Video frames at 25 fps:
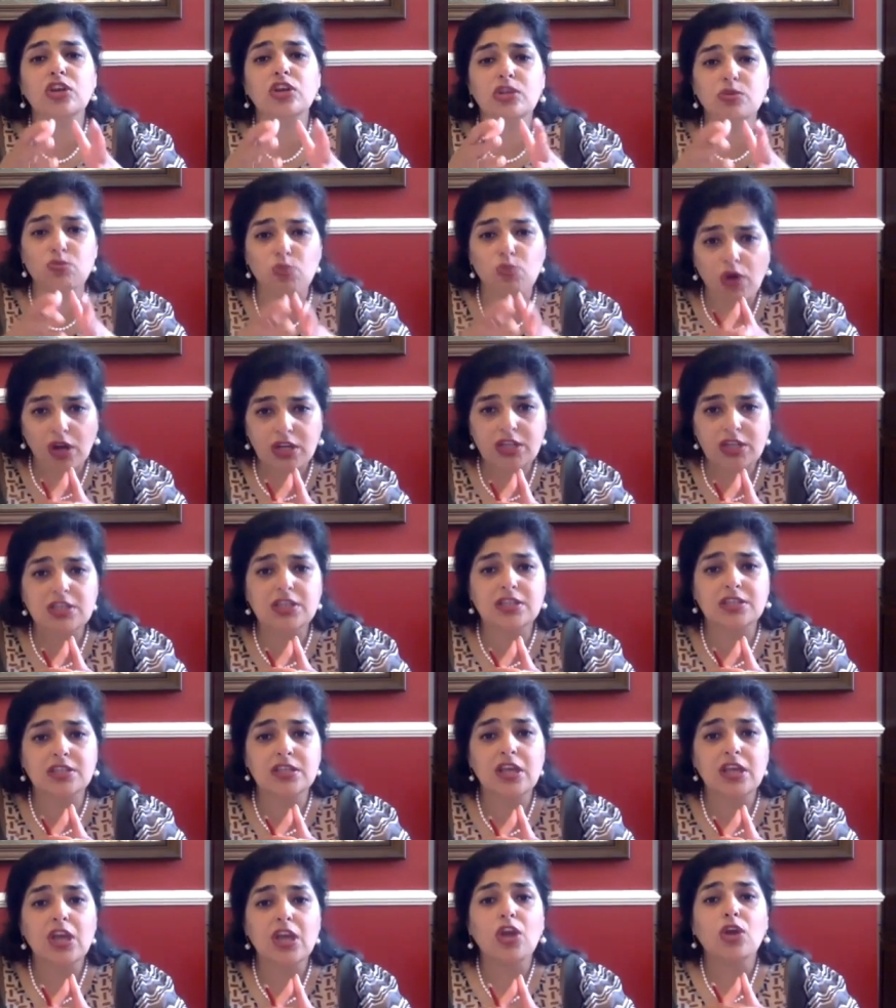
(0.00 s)
in what
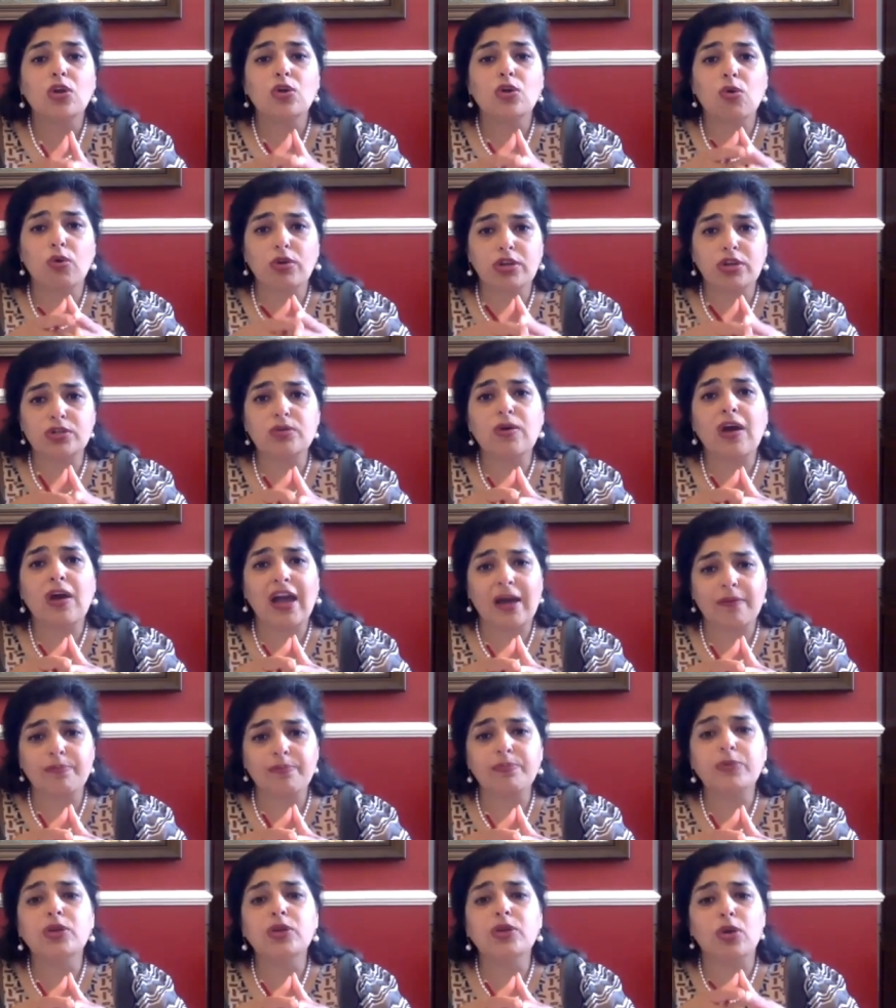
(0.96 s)
is going to
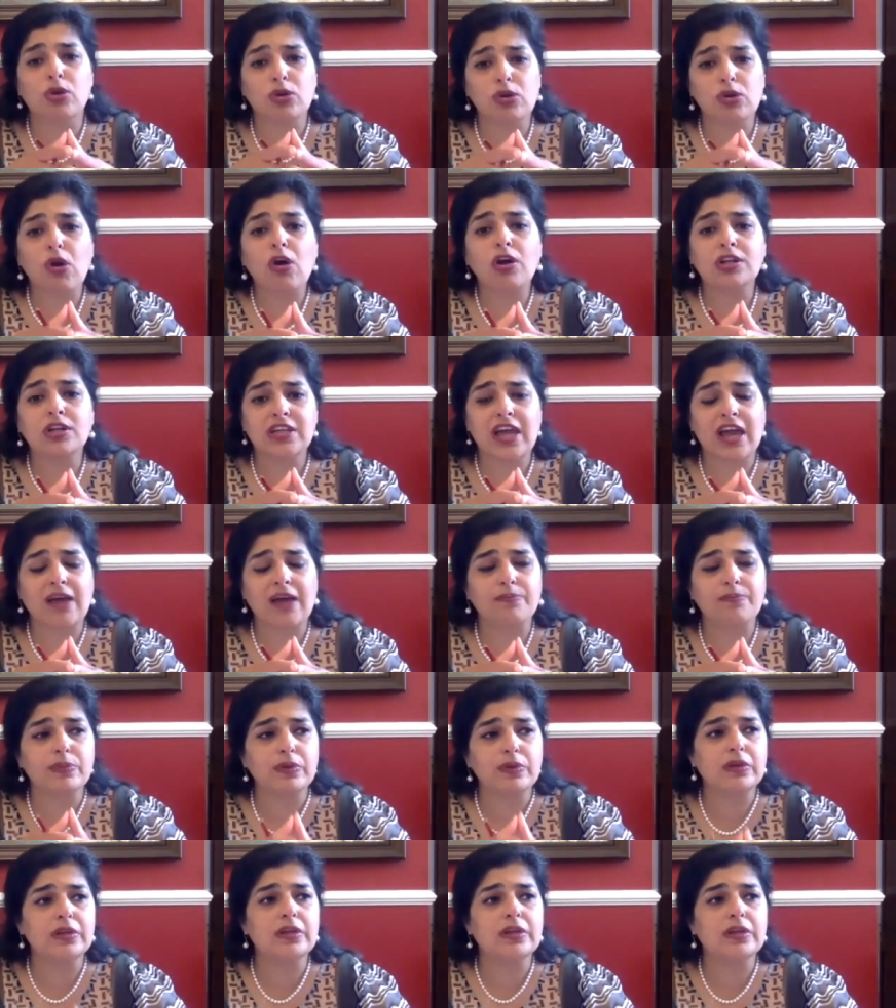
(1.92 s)
happen or not
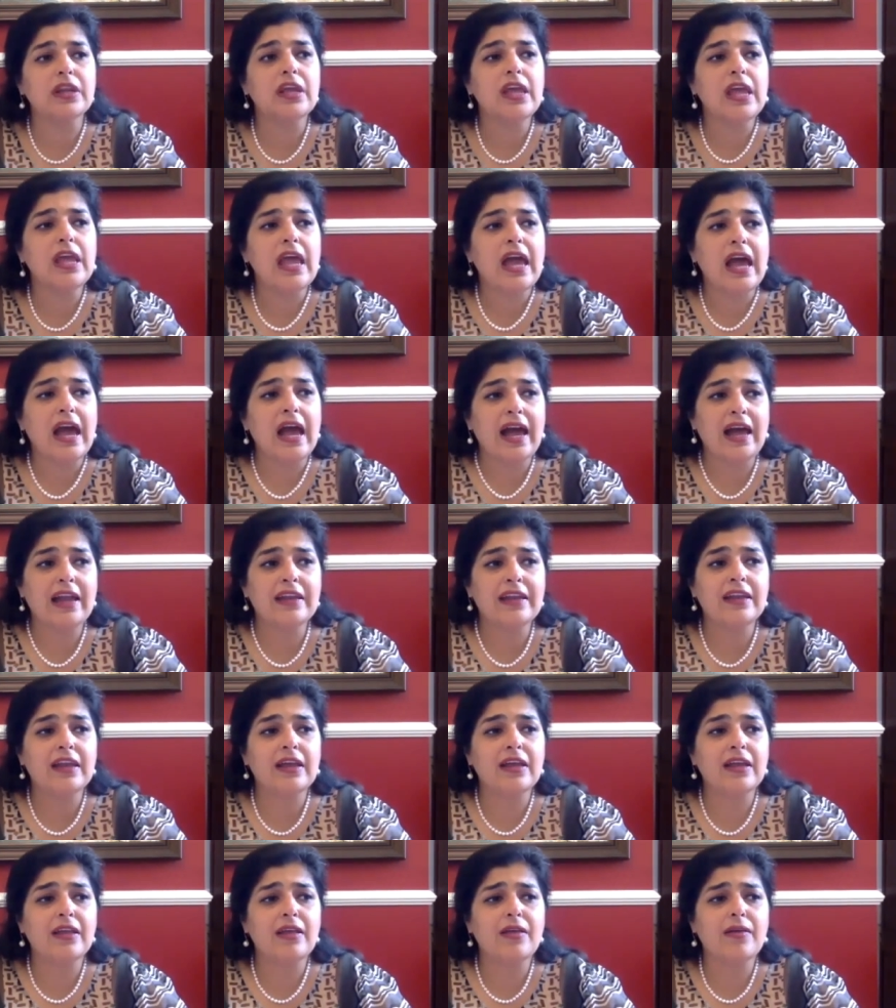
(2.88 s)
happen. And
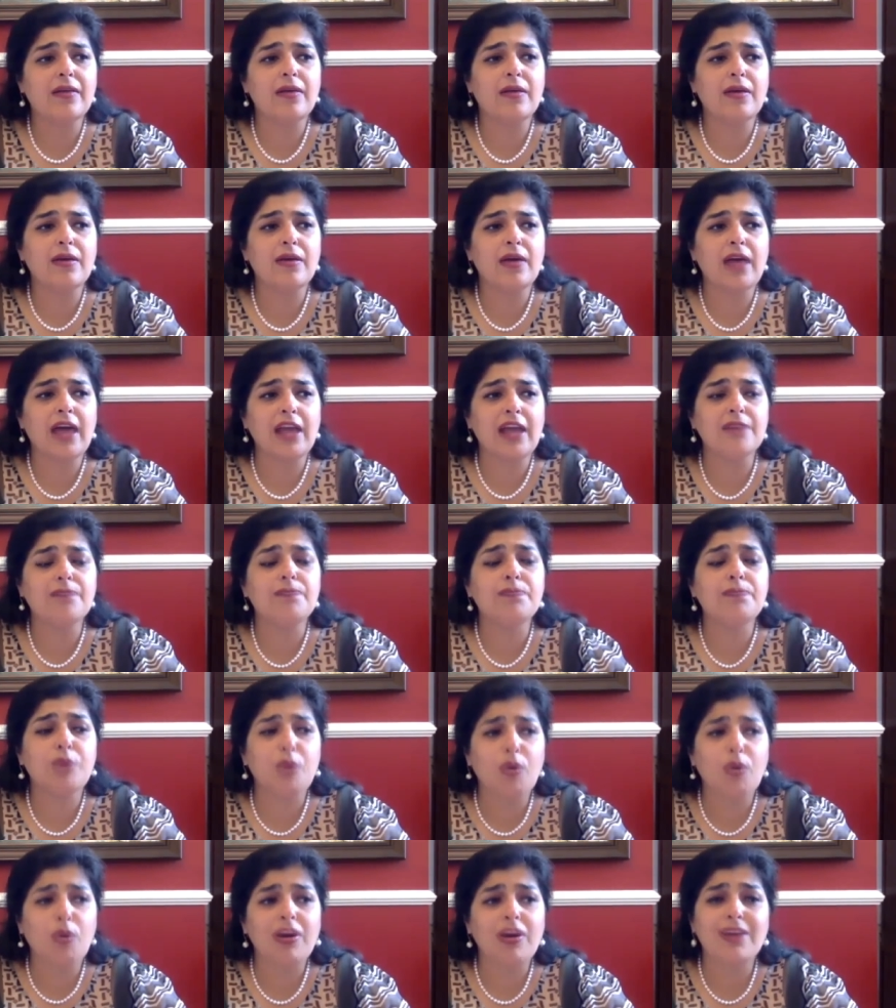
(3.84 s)
and
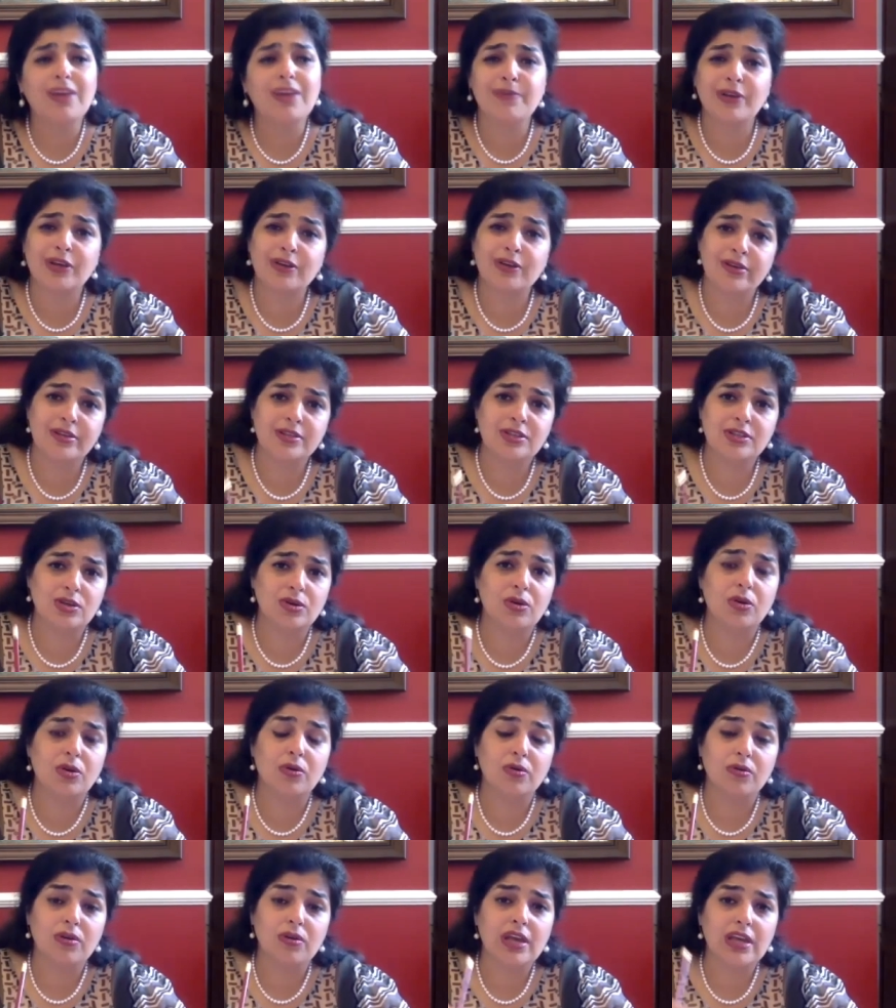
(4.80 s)
purely because you
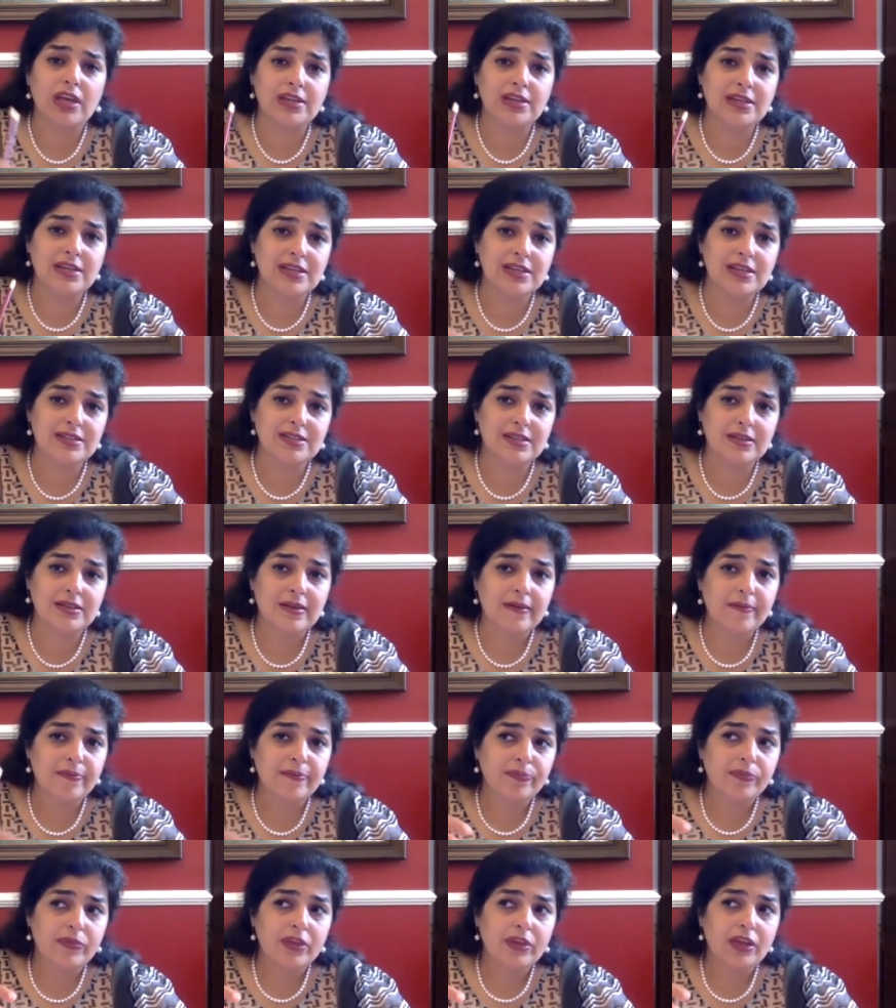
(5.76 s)
know it is
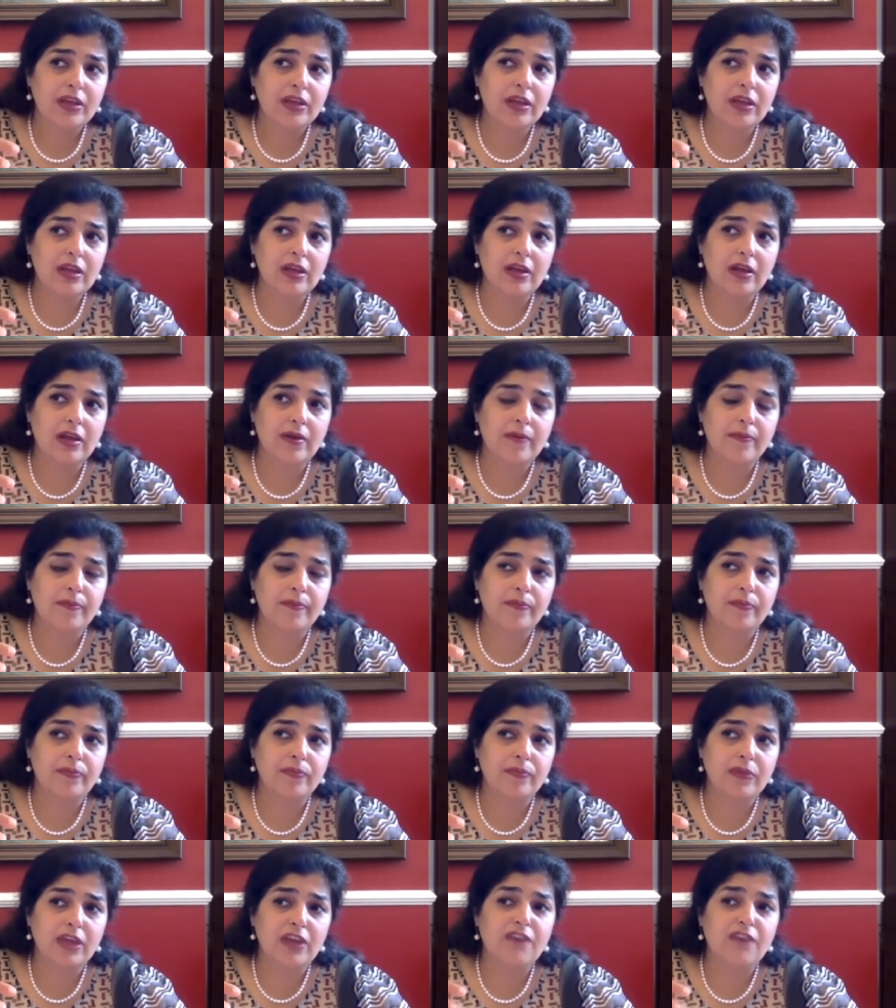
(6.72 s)

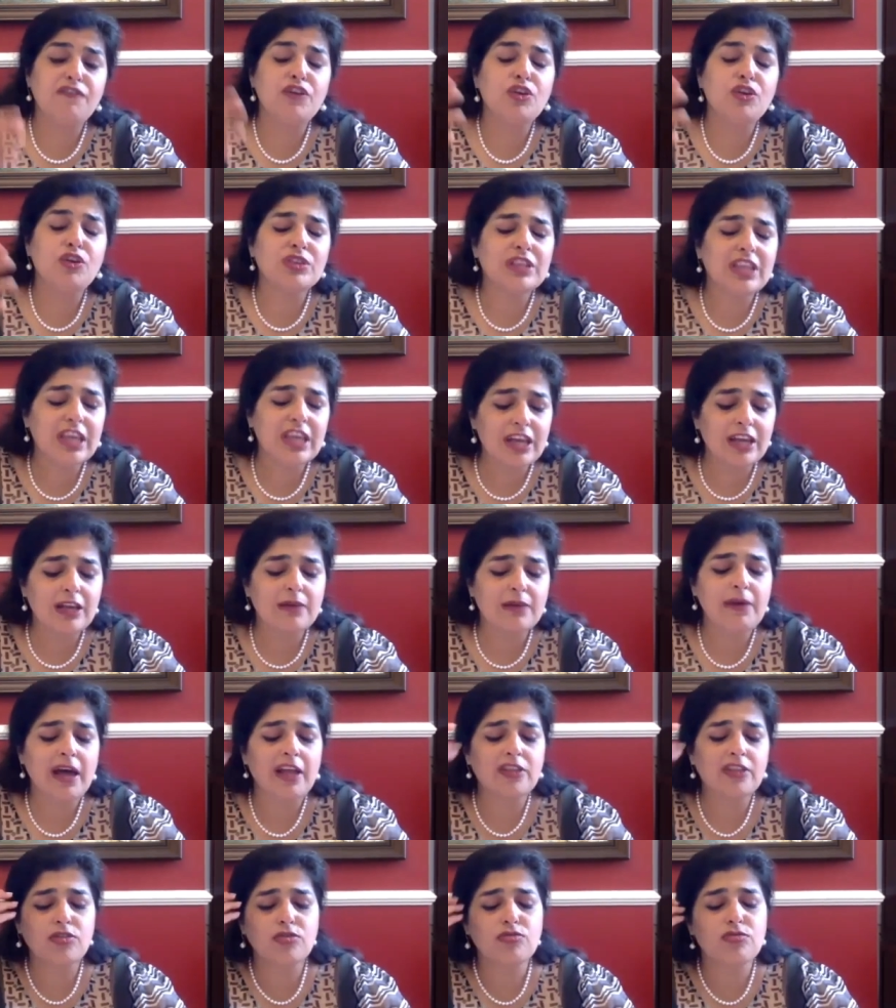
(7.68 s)
um, if you think
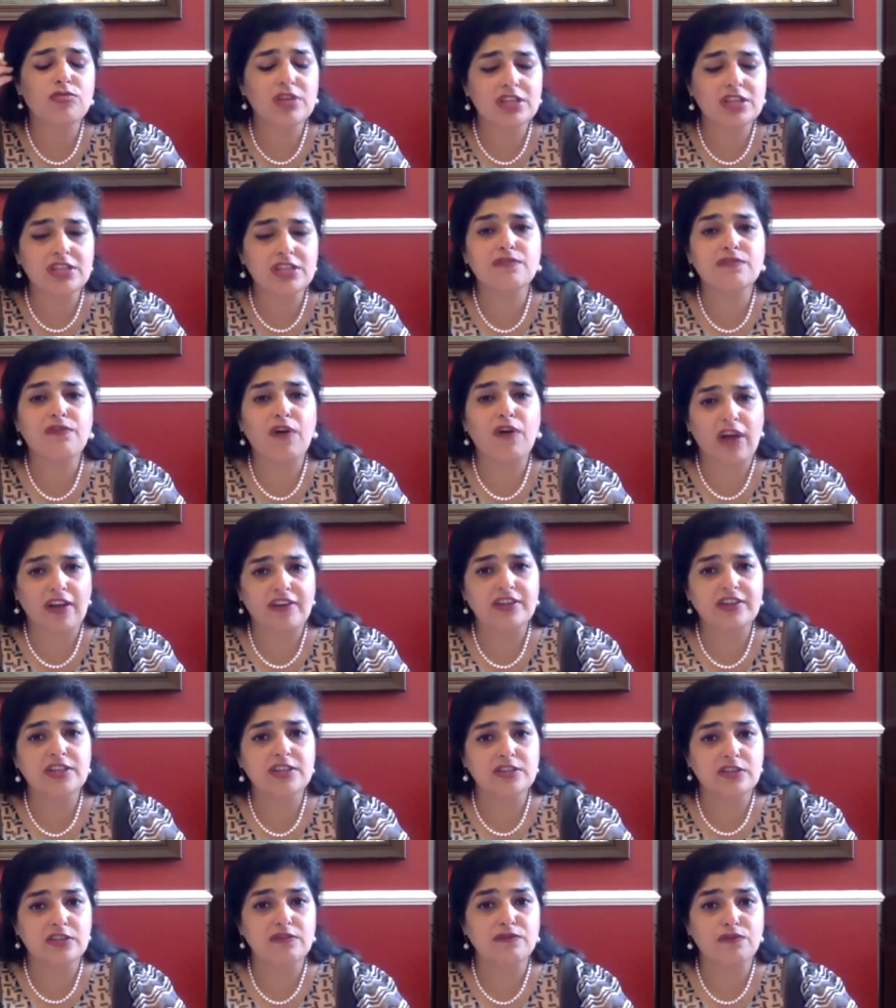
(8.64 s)
about the risk
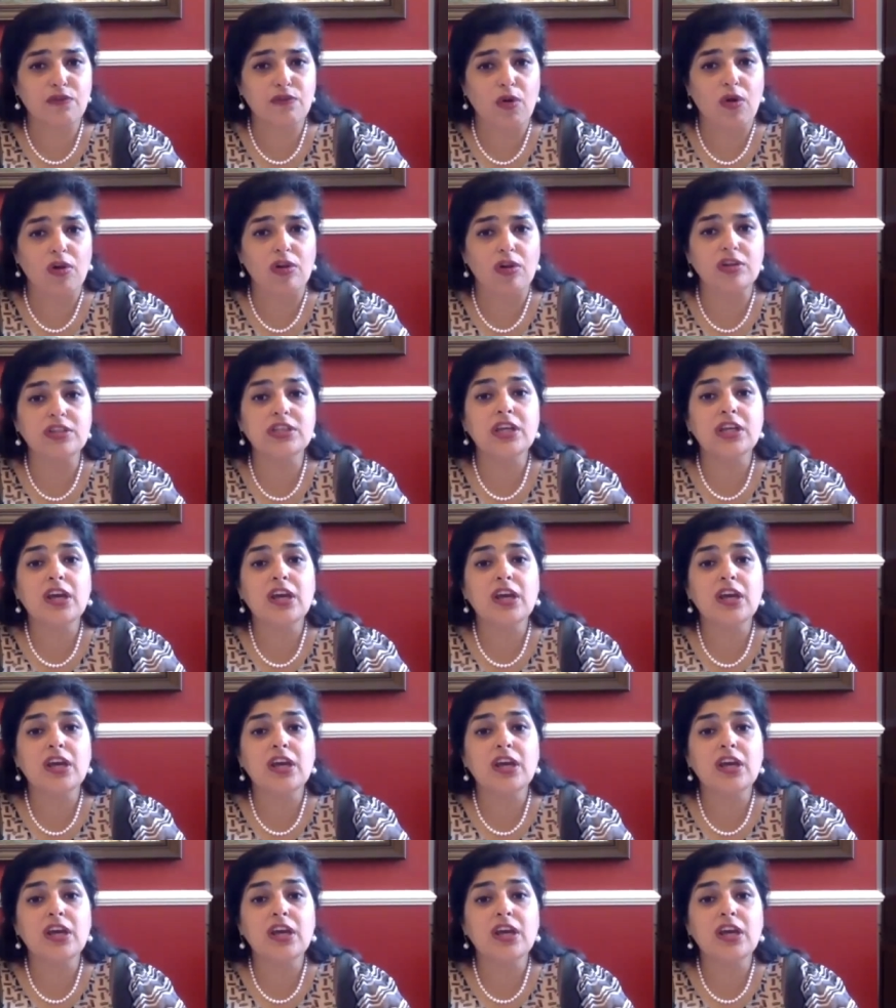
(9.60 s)
factors involved,